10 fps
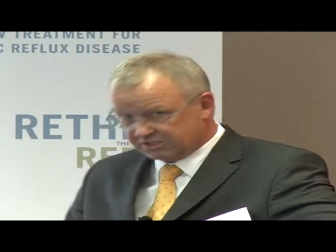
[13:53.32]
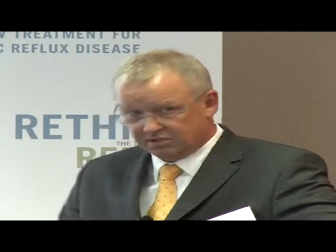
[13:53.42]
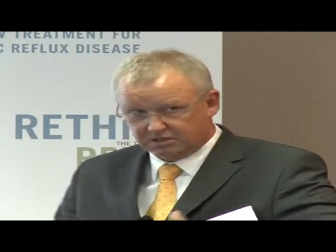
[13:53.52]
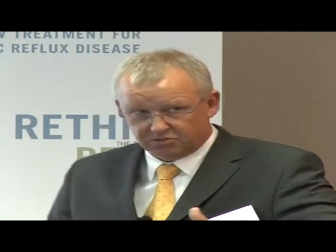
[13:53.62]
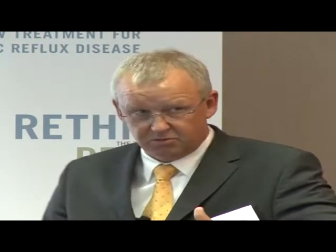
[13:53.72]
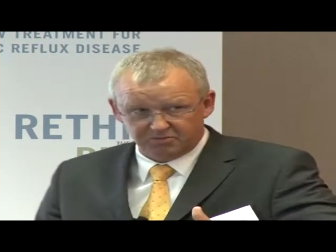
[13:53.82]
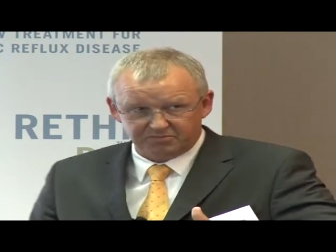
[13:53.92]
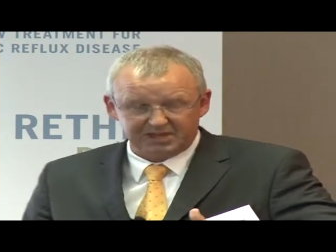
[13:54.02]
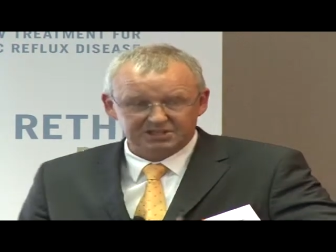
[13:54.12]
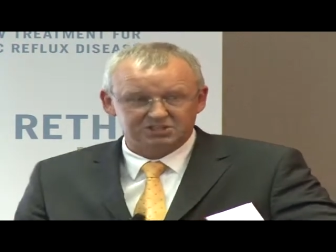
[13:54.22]
a certain group
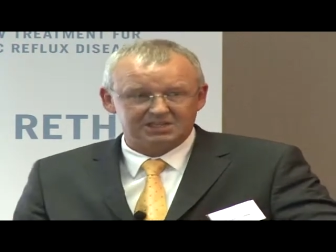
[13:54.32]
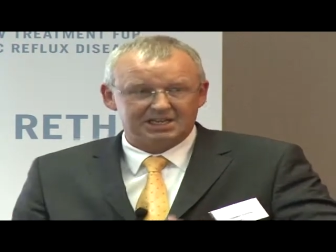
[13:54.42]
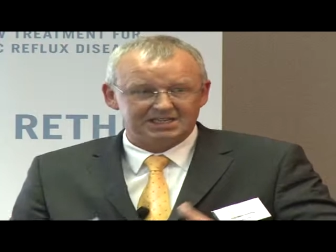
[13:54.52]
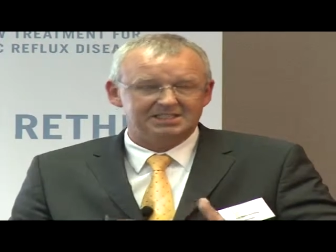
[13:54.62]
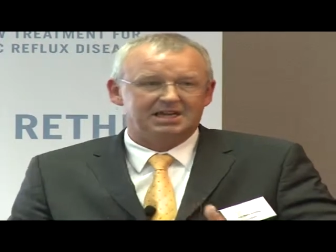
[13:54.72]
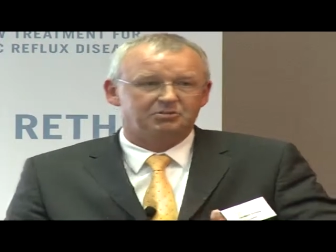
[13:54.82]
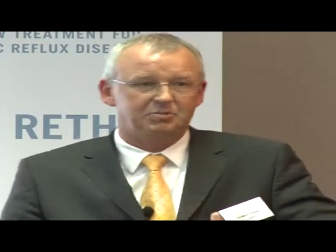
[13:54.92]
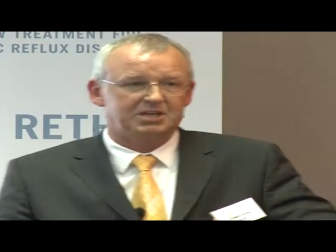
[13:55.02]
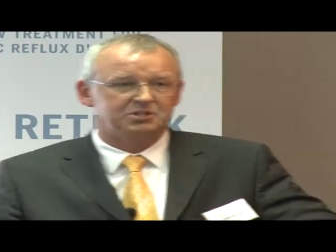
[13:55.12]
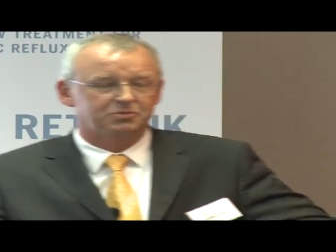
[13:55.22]
of patients as an
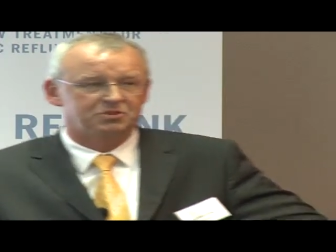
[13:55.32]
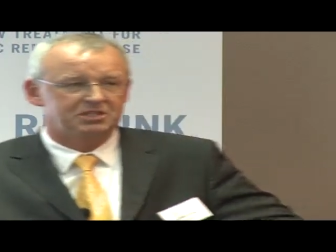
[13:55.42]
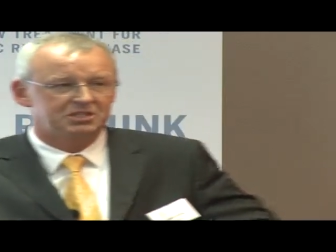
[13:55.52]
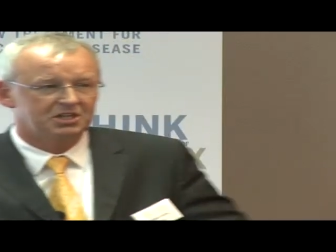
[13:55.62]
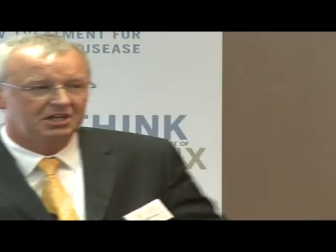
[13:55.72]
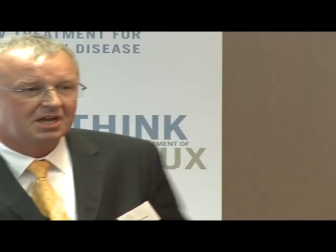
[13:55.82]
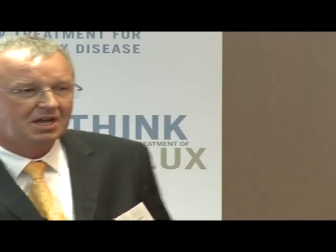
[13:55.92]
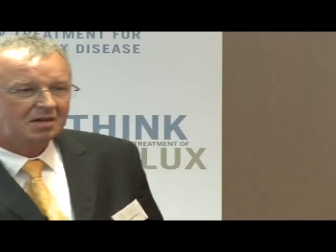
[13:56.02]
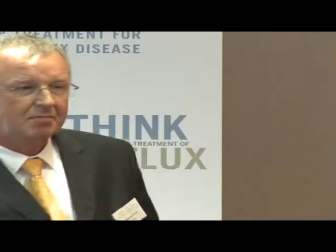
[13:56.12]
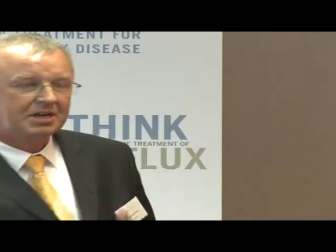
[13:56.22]
outpatient procedure,
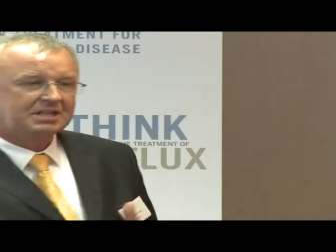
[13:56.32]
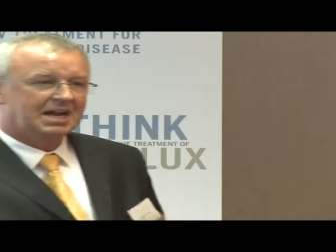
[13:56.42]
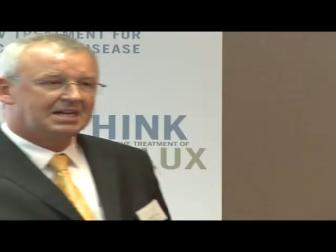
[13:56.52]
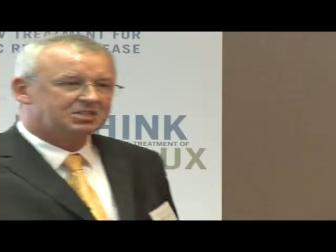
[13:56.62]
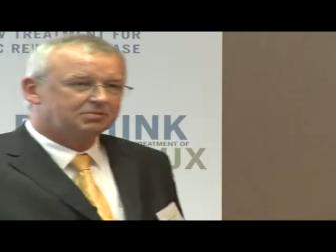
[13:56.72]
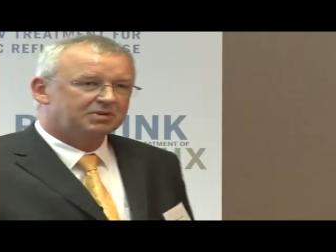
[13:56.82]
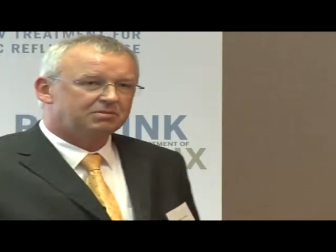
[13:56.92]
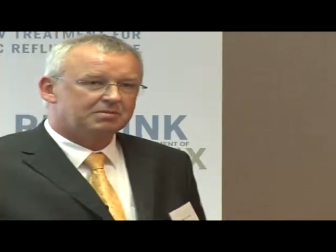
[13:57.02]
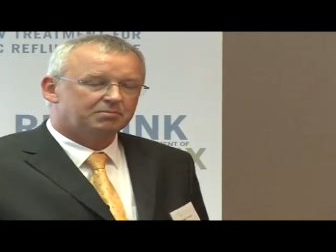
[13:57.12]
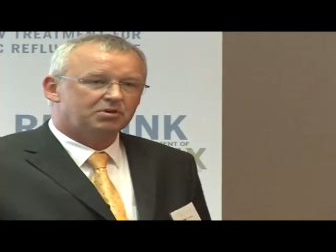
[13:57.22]
but it has to be
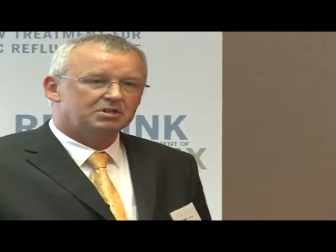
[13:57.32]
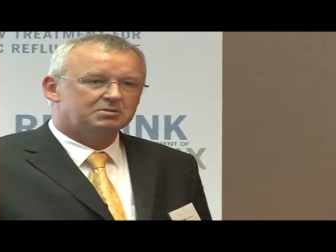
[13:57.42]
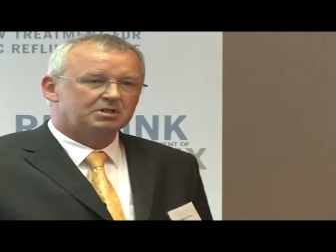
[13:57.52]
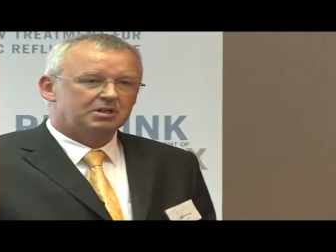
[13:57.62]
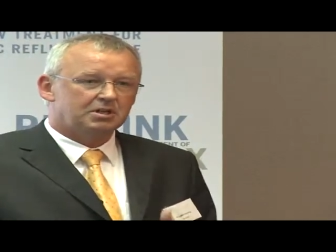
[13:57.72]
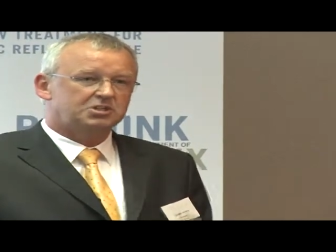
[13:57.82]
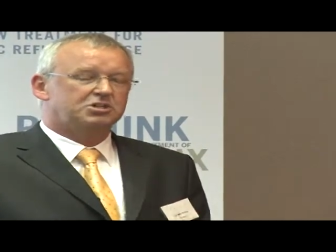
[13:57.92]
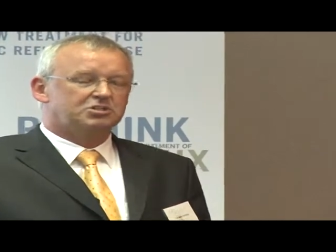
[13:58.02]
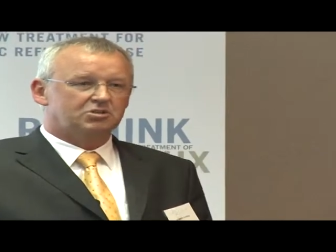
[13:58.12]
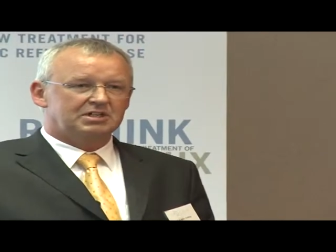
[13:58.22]
reimbursed not
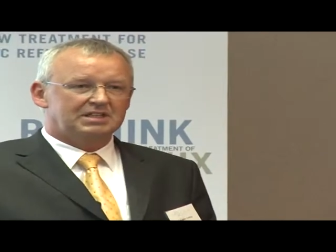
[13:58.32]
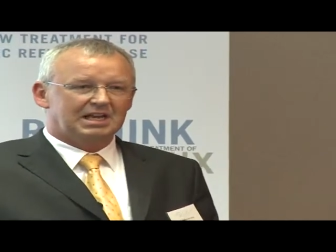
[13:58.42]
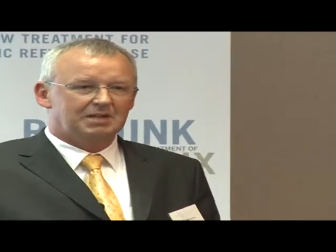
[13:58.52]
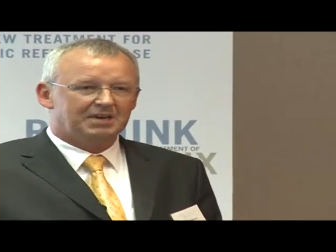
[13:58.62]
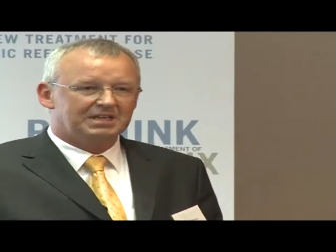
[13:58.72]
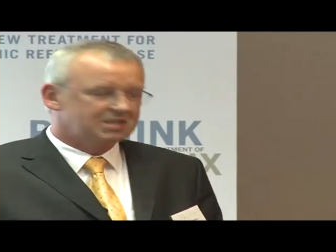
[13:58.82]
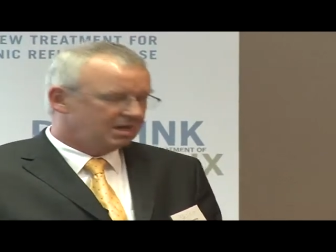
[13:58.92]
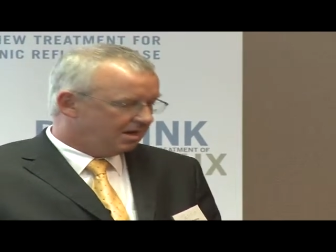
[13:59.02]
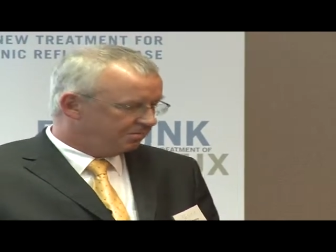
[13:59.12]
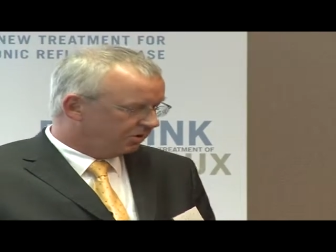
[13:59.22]
just on a daily basis,
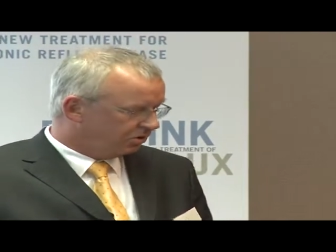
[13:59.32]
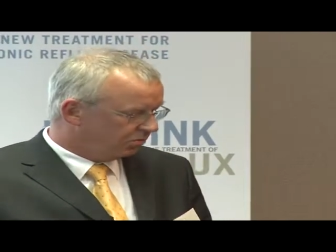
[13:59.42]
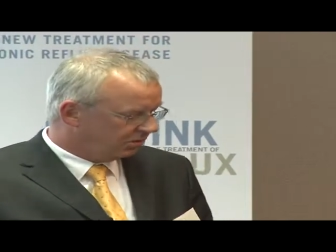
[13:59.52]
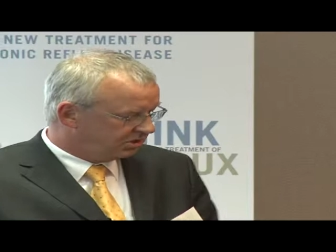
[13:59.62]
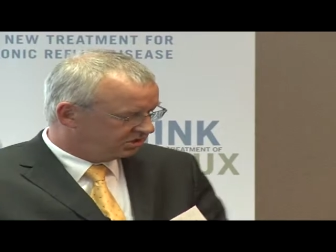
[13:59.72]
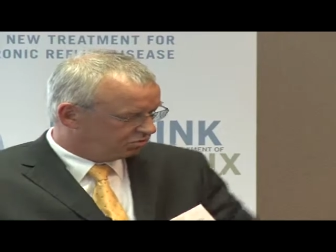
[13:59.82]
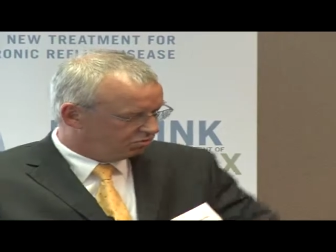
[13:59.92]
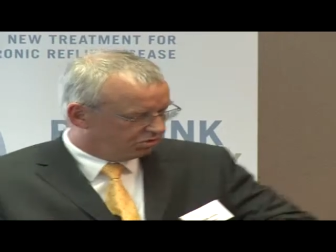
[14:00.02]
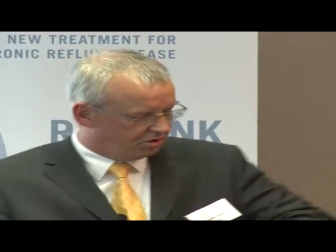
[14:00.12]
but on what the true